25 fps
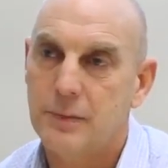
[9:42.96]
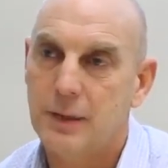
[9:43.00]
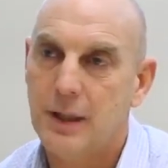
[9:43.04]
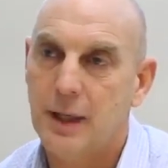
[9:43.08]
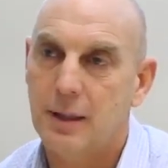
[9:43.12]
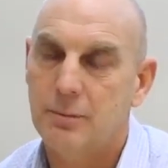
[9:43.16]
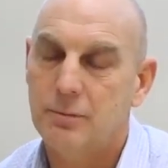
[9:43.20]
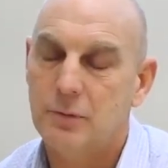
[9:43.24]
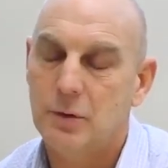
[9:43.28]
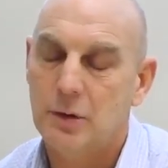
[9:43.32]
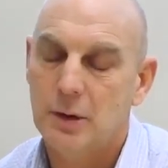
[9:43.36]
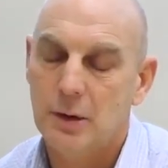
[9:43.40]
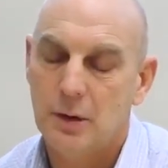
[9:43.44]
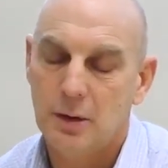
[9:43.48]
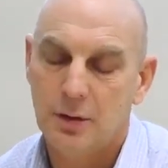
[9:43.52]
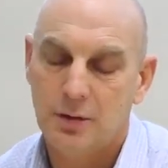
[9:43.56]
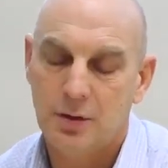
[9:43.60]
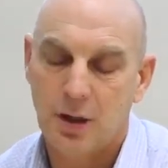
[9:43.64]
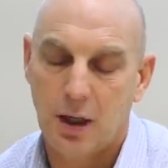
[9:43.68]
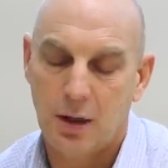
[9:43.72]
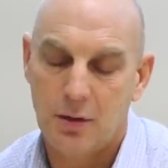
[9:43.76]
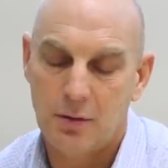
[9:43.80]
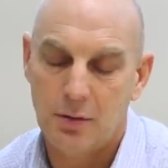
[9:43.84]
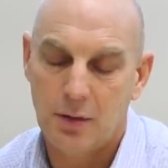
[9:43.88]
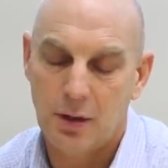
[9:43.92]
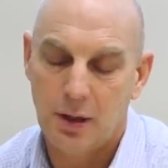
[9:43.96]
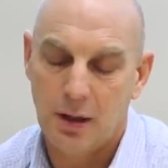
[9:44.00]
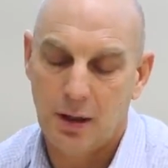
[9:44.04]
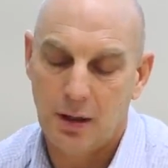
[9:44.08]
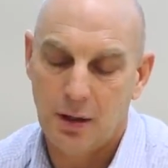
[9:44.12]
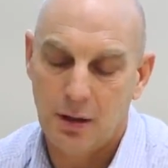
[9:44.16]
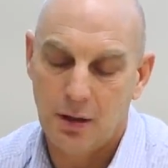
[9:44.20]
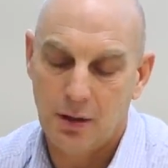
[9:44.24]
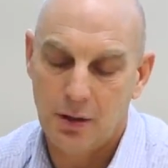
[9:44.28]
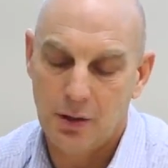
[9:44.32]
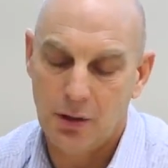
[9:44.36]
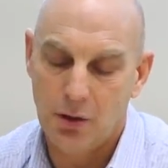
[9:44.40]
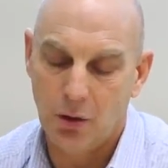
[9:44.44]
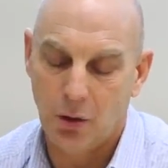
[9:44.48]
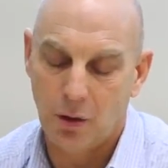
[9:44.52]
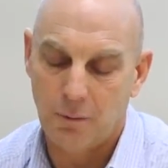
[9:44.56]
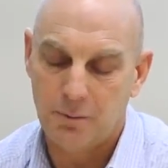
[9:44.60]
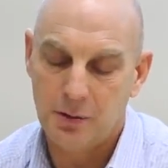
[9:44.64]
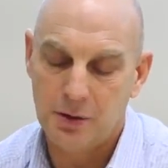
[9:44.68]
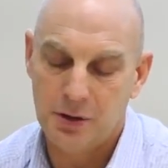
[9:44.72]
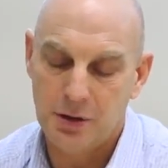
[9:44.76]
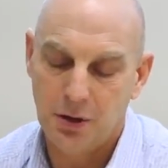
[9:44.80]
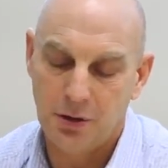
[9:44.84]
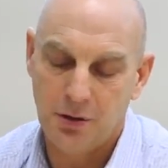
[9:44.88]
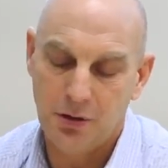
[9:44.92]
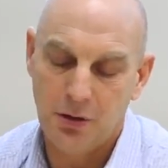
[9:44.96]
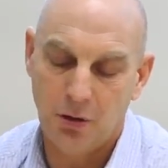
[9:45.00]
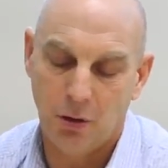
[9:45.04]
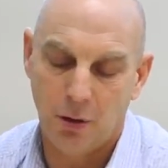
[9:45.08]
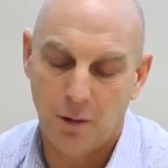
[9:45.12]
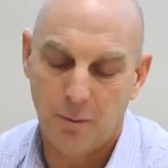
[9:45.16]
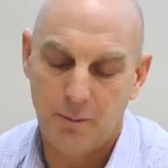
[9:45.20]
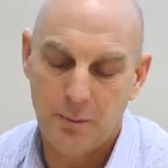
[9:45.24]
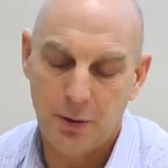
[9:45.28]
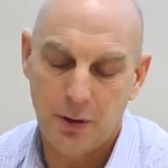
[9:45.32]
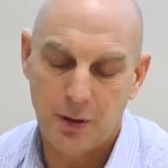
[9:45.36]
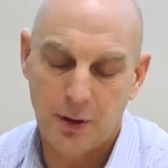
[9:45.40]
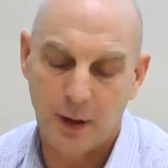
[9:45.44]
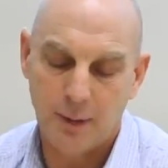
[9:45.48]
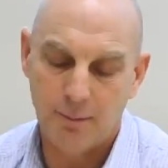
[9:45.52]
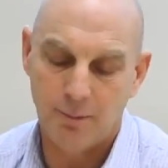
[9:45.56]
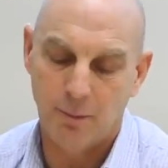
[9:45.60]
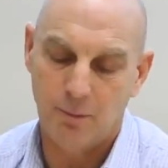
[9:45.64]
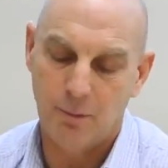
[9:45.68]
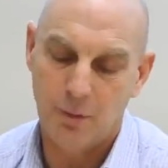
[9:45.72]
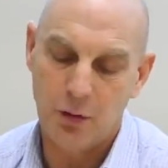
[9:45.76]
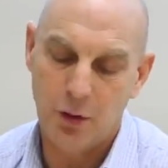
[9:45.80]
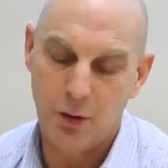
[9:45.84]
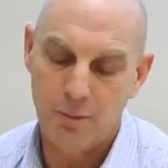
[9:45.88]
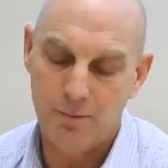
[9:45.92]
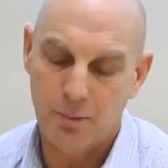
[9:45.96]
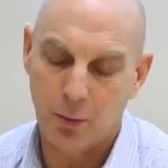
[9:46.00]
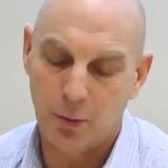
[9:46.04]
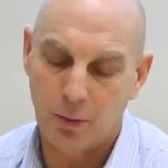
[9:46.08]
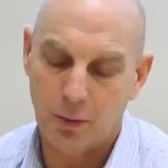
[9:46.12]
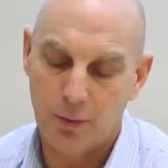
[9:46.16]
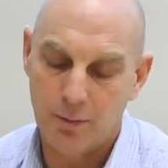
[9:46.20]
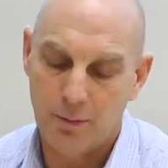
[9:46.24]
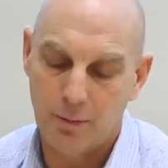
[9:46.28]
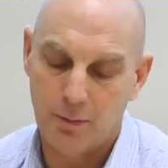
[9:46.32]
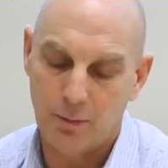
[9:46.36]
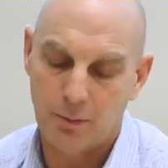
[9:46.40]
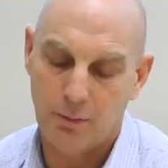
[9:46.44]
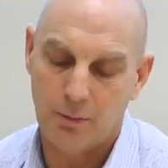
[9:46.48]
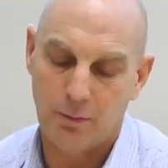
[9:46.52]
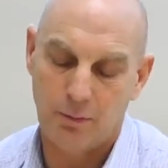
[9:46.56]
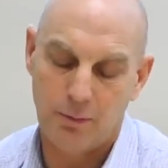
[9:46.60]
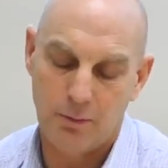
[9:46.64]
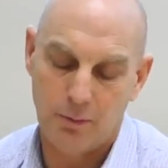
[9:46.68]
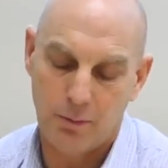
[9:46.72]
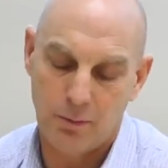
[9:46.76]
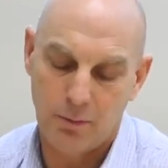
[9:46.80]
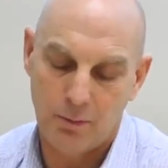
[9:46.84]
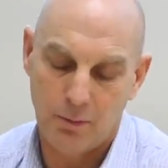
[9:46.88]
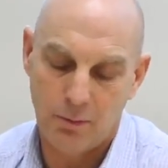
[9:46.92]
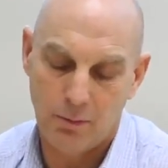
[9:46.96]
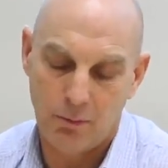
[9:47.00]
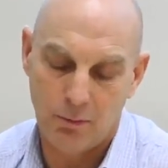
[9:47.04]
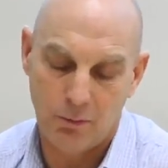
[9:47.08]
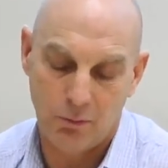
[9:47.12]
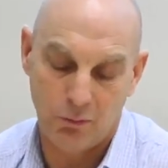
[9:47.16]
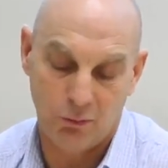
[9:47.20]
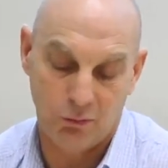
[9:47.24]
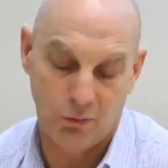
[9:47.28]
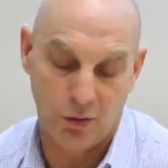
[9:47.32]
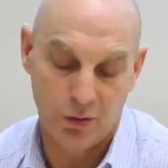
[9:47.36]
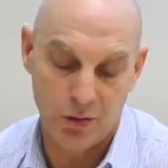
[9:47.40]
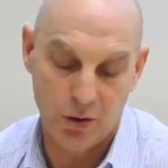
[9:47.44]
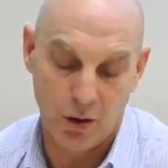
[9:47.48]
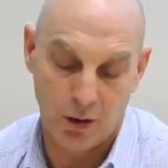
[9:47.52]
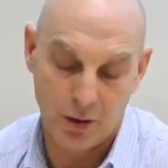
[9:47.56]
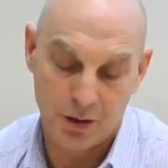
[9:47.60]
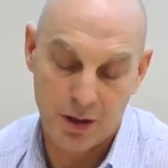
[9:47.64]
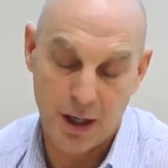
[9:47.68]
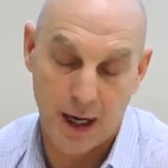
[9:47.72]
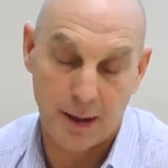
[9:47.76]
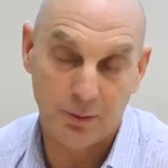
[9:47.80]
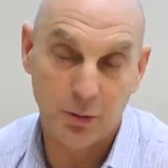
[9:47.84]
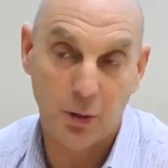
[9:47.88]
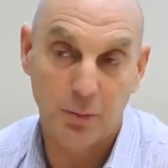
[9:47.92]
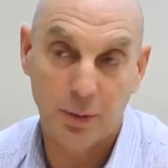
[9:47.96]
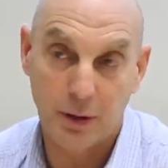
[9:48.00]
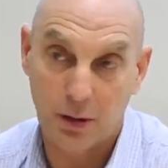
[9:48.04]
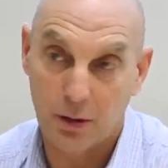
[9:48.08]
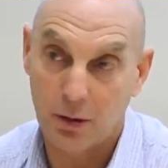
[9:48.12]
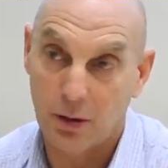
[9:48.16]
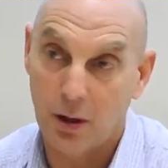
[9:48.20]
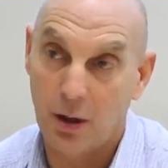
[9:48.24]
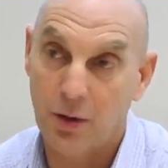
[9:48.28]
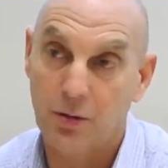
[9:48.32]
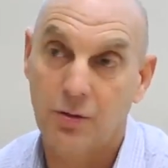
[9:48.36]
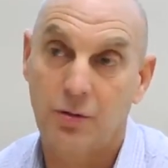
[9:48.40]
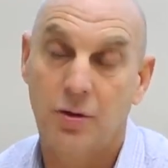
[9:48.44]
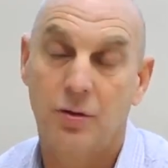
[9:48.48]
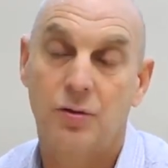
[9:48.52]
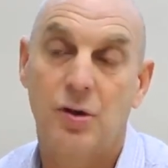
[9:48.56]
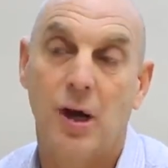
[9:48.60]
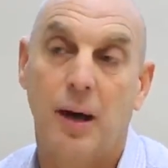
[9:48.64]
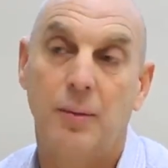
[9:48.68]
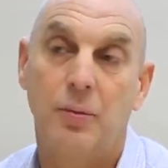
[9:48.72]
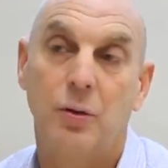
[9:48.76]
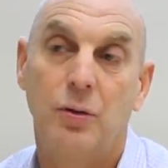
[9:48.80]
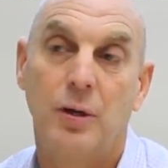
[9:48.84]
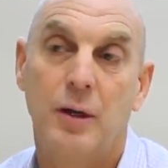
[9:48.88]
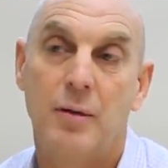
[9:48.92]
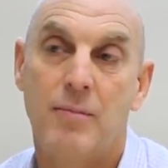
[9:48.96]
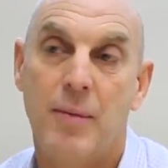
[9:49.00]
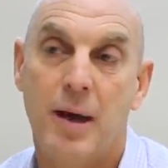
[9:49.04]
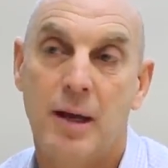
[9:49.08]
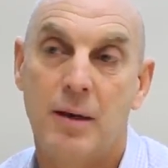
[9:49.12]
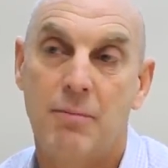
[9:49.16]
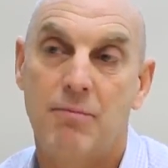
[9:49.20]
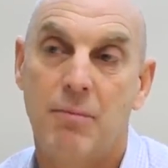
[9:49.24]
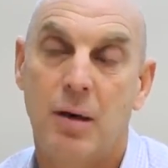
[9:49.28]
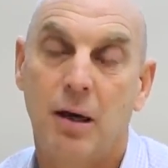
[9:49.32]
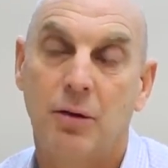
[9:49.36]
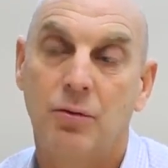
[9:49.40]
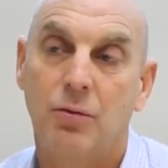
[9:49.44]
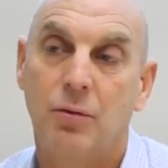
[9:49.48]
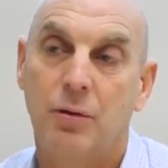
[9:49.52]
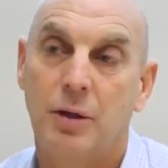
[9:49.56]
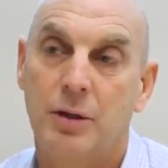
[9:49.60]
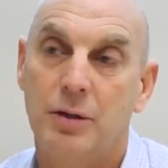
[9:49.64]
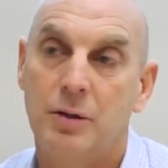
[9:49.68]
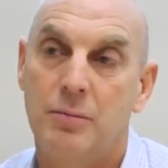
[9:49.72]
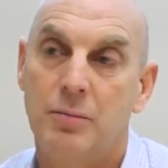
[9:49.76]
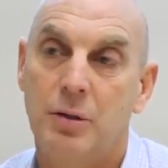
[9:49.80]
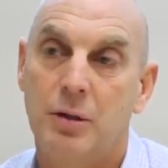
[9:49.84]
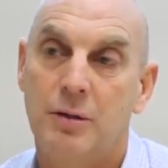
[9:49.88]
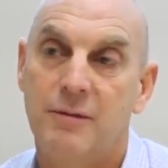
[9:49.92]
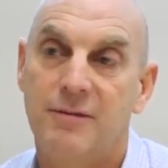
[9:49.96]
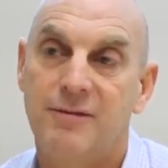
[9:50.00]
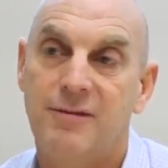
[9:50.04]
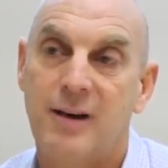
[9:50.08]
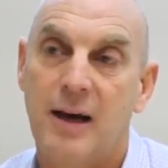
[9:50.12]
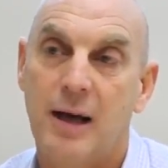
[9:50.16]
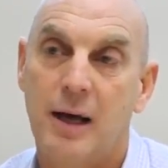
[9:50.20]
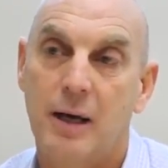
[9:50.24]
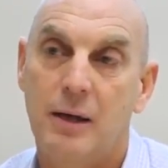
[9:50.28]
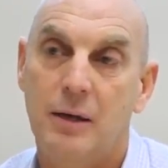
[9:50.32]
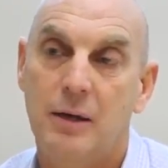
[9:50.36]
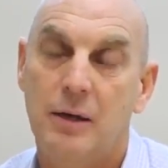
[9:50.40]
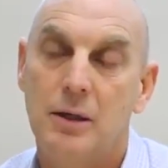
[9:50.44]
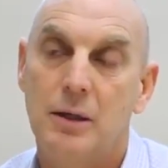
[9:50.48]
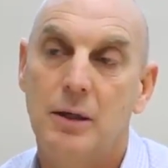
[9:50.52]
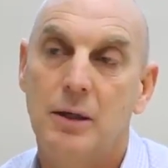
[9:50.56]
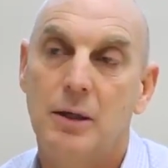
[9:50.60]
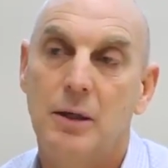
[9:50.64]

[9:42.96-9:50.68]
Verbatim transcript: Yeah. So you're produ- you're burning you burn well not double but close to double the amount of muscle than you burn fat.